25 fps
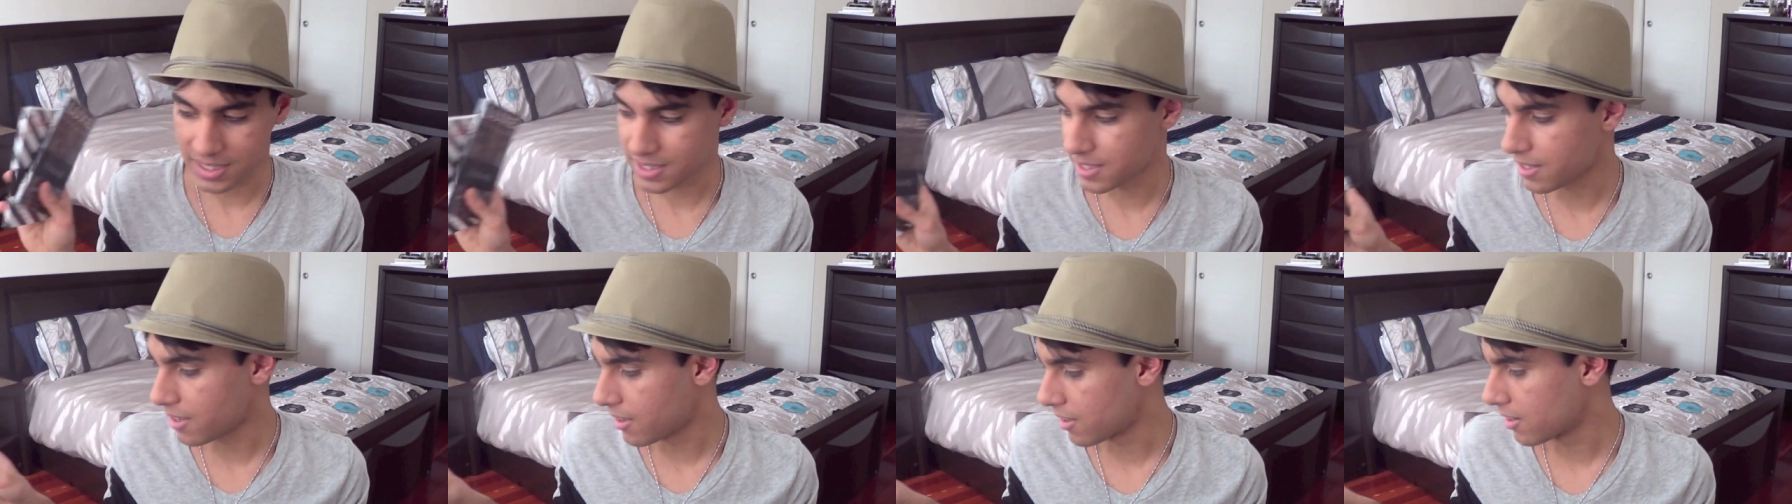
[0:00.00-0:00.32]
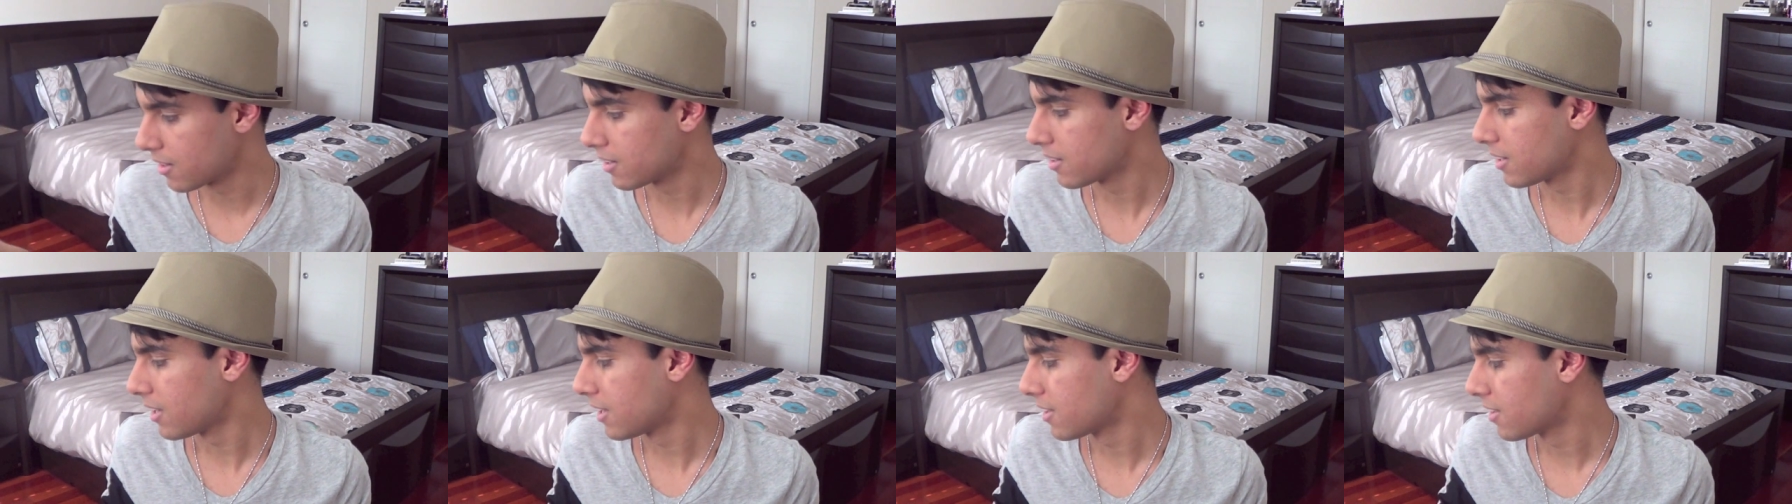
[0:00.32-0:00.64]

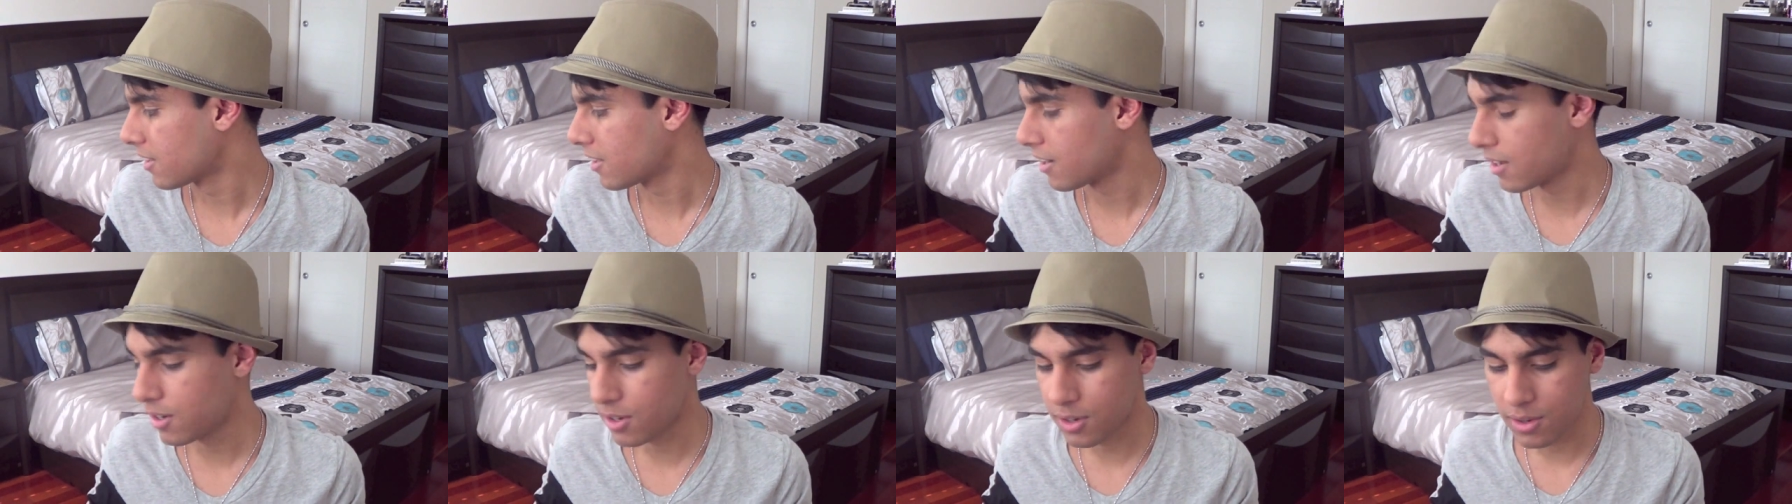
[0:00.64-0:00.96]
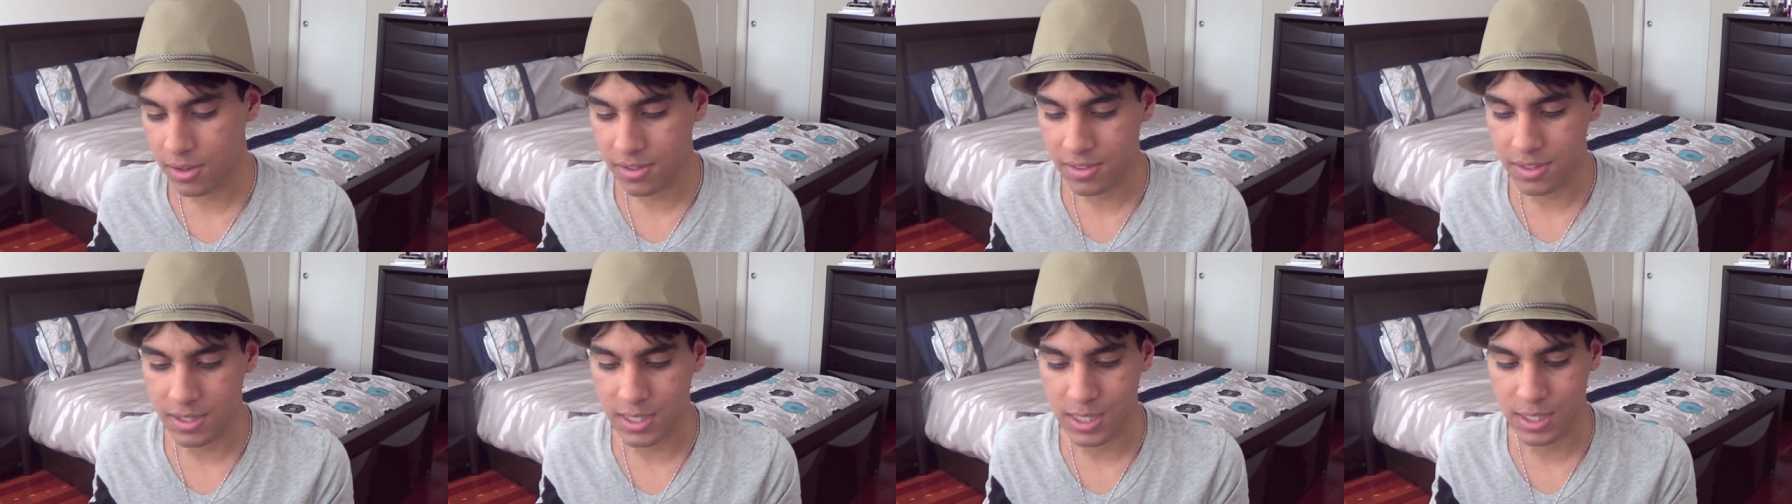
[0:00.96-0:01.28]
excited. And then I
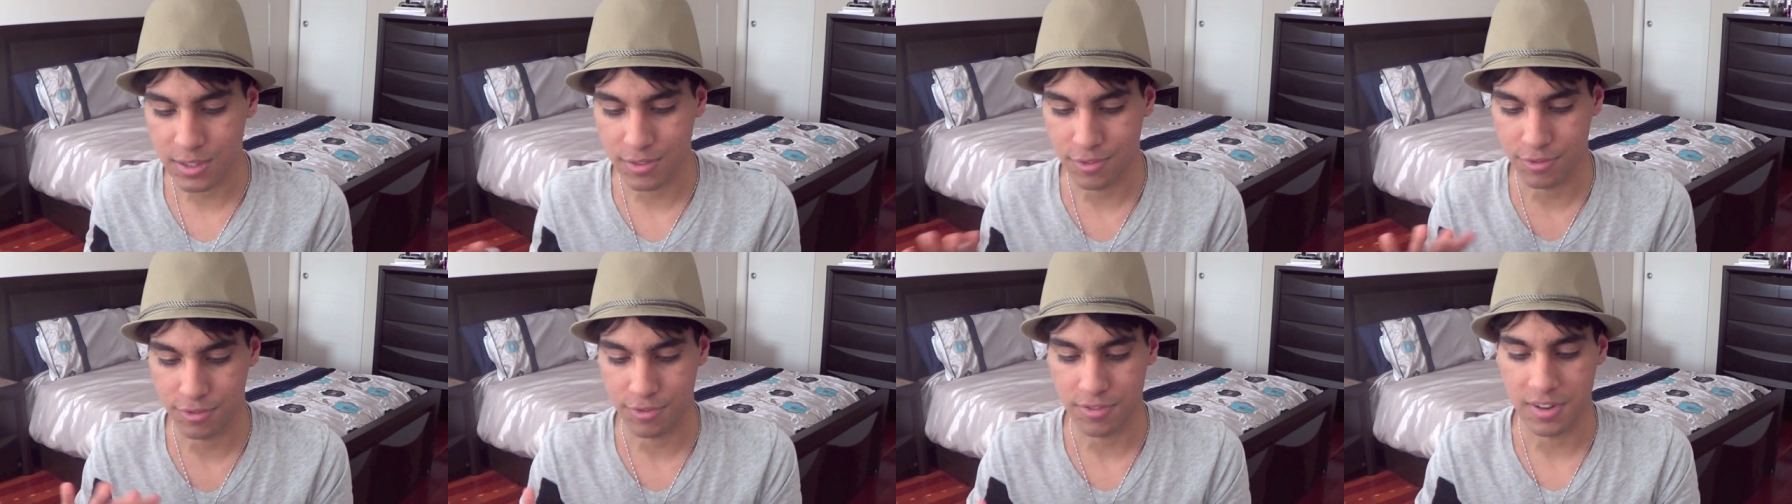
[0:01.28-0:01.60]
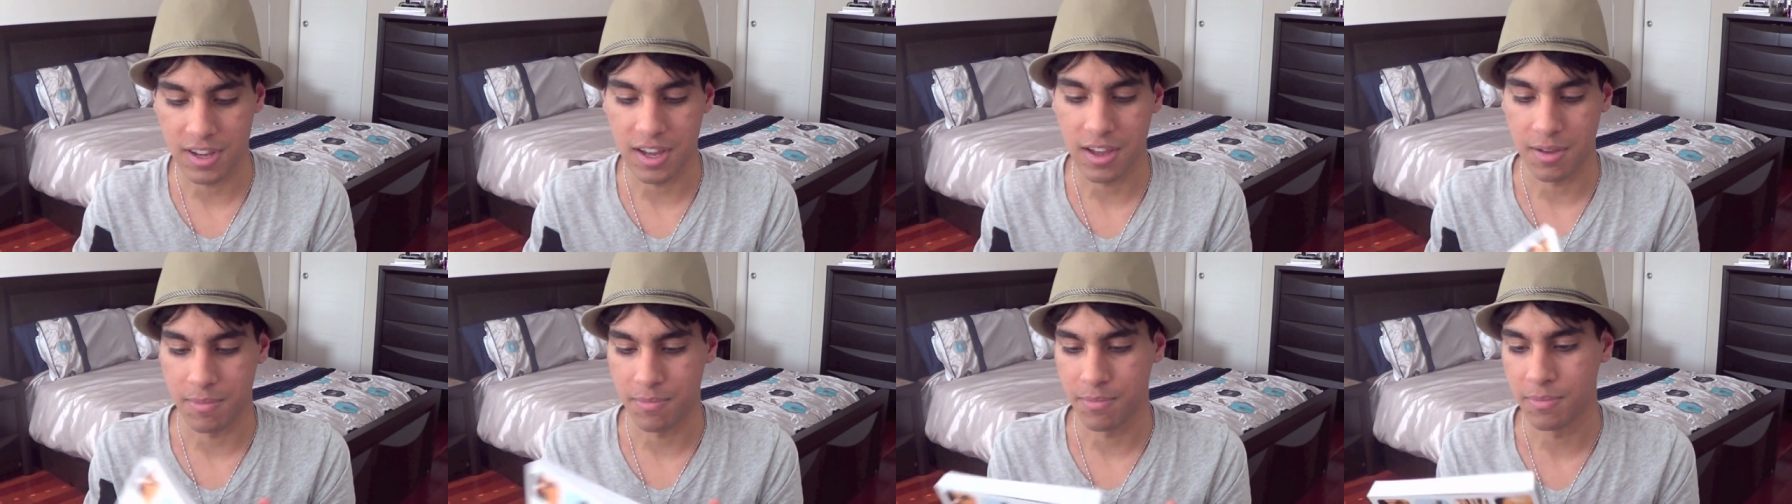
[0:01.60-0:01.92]
got this
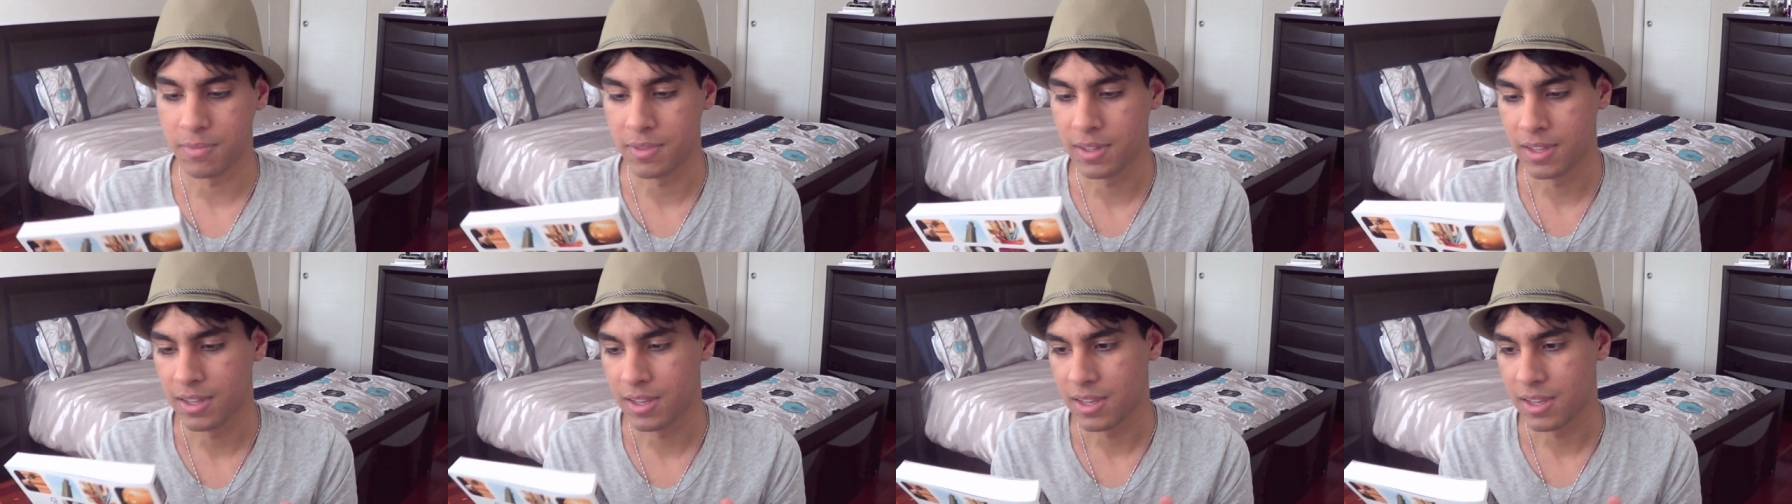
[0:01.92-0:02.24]
um,